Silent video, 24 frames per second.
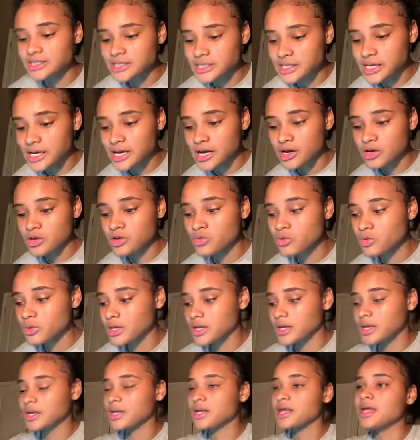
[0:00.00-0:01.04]
year, you
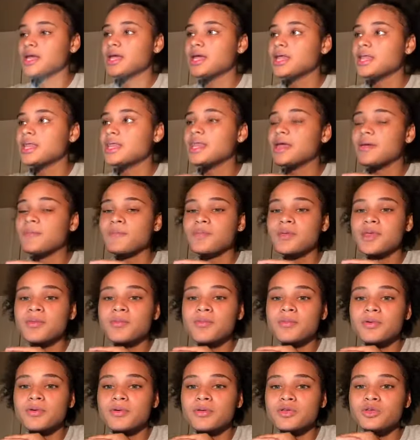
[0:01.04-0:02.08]

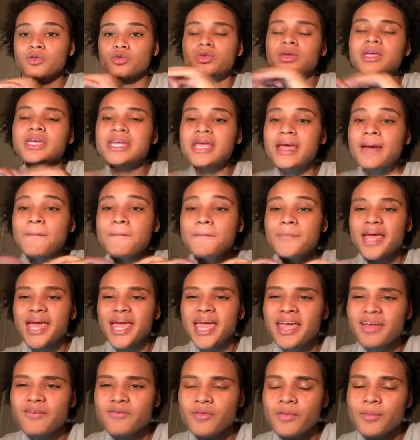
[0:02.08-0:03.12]
can get
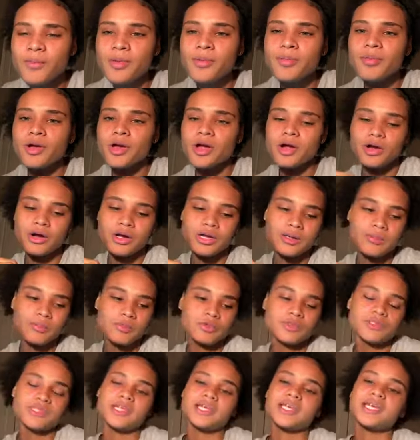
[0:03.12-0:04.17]
paid for people hearing your
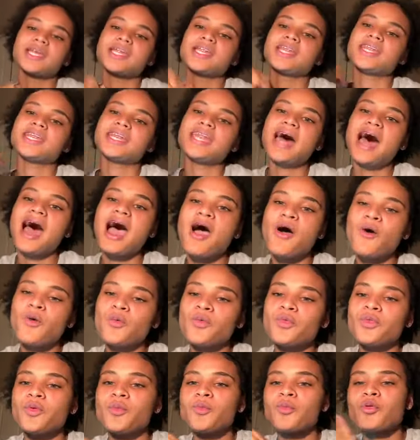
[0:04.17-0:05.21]
music. Now,
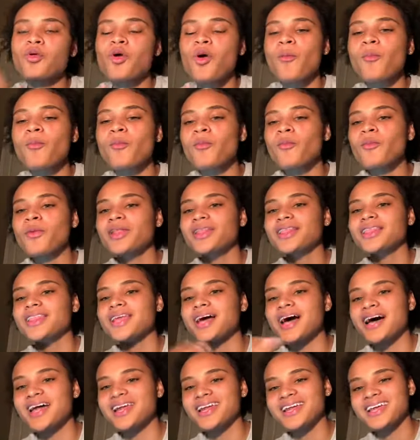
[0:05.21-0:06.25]
the problem with
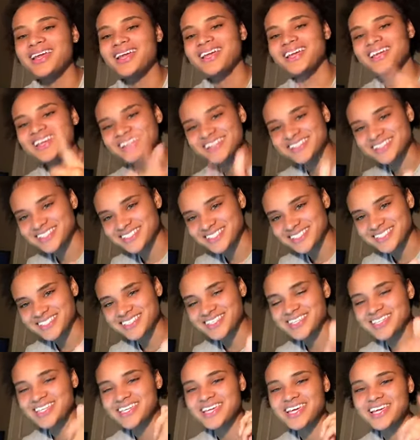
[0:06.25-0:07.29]
that is,
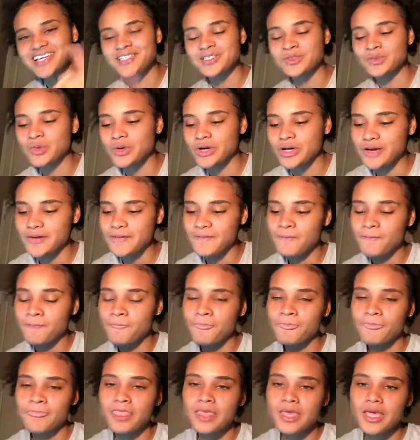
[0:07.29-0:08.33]
guess what?
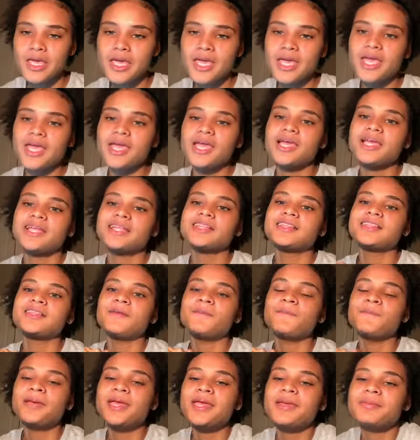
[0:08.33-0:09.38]
The
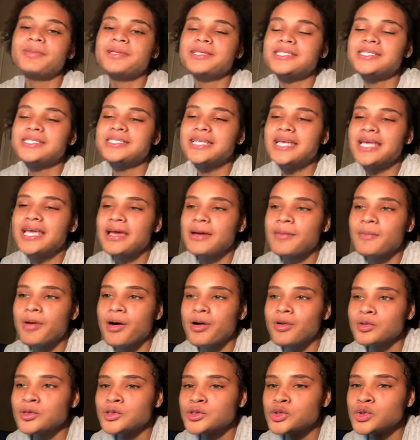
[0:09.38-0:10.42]
payments take
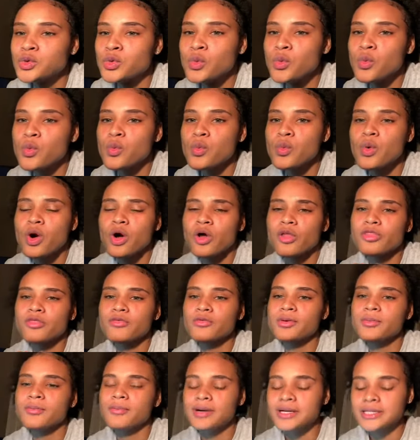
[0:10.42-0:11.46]
about 2 or
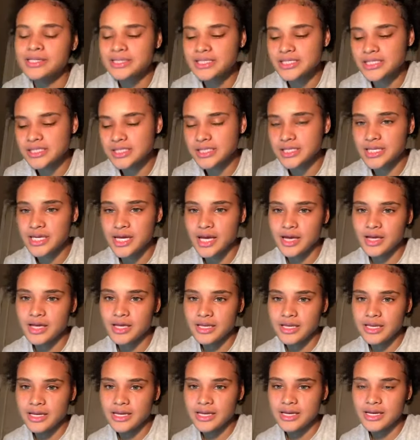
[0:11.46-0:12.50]
3 months to
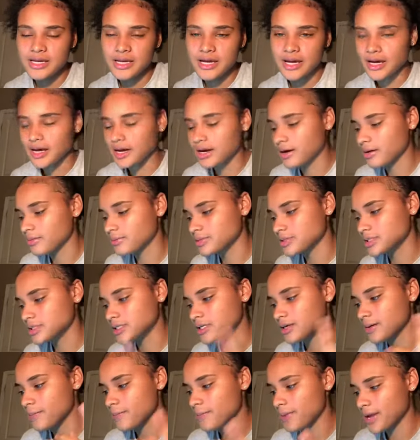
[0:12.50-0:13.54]
calculate and come to
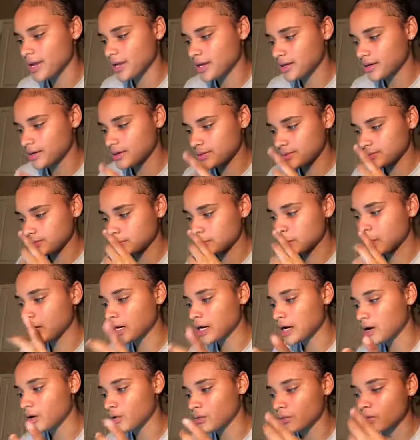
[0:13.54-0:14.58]
your bank
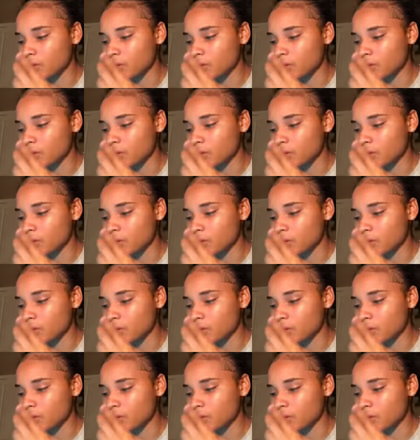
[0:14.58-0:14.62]
account.